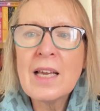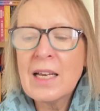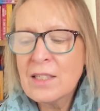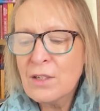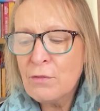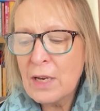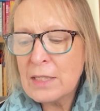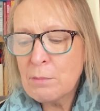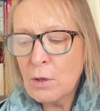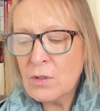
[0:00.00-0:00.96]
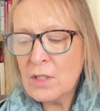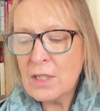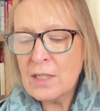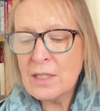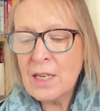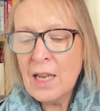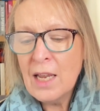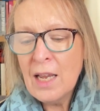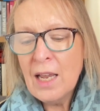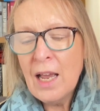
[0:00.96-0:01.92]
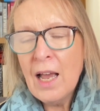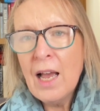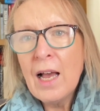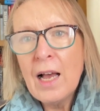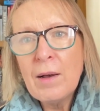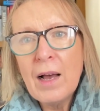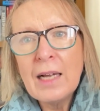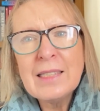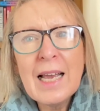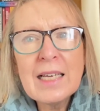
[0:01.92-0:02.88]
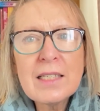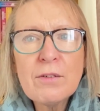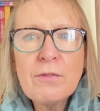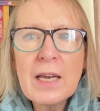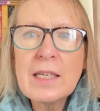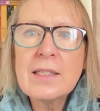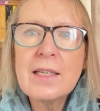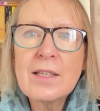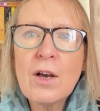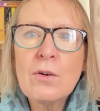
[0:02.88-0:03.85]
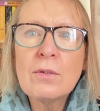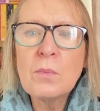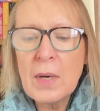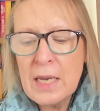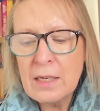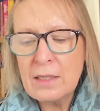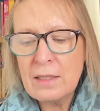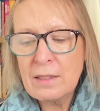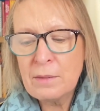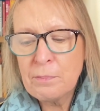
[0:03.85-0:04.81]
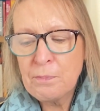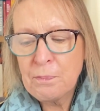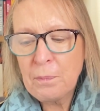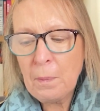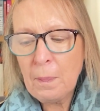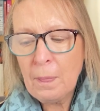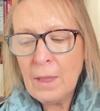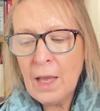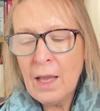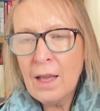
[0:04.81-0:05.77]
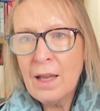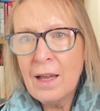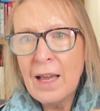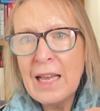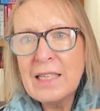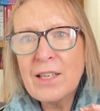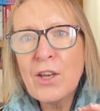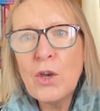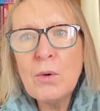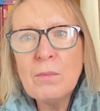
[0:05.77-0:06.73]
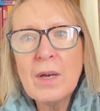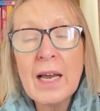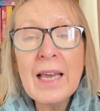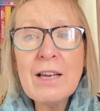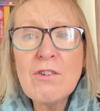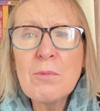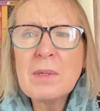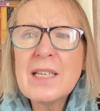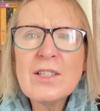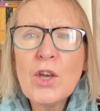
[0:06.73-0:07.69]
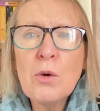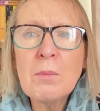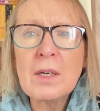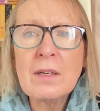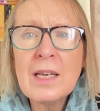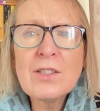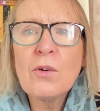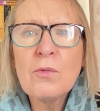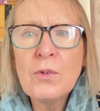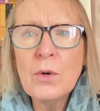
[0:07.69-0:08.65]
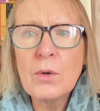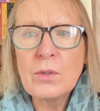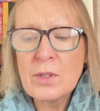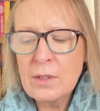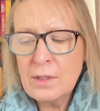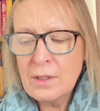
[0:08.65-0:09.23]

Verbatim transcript: He has to face monsters and he has to face his own weakness. He's a, a hero, but he's human. He's got flaws.